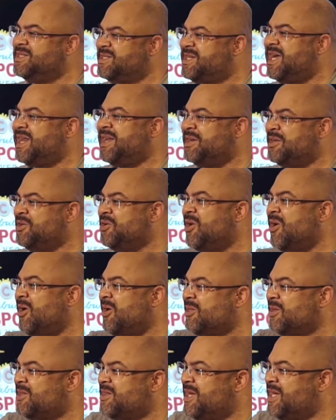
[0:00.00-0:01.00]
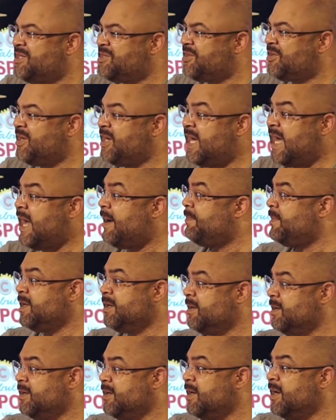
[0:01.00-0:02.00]
telling you all the things are going to happen,
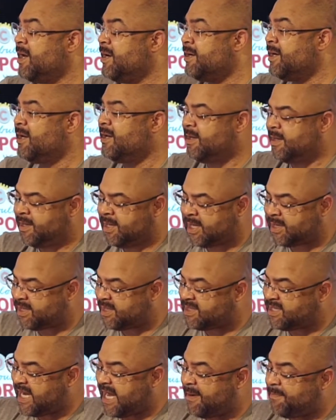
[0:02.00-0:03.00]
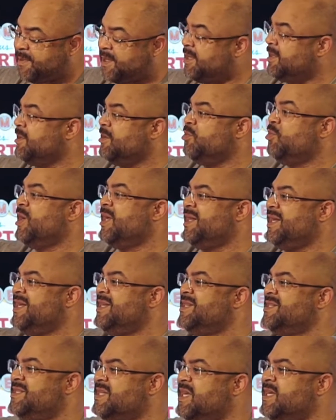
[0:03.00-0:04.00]
and not, nothing's happening the way that
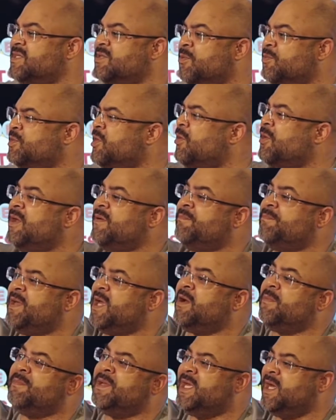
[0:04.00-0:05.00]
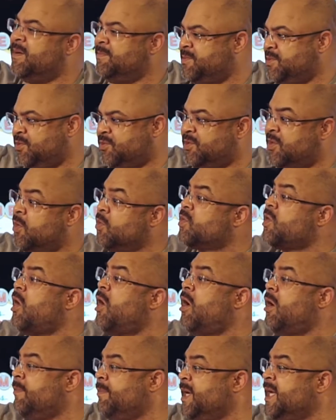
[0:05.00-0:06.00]
he says. So don't mm. even build me up, dude. Don't
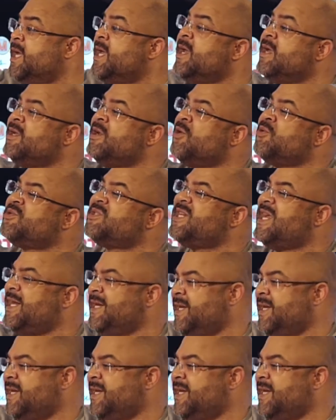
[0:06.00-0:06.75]
call me. Don't say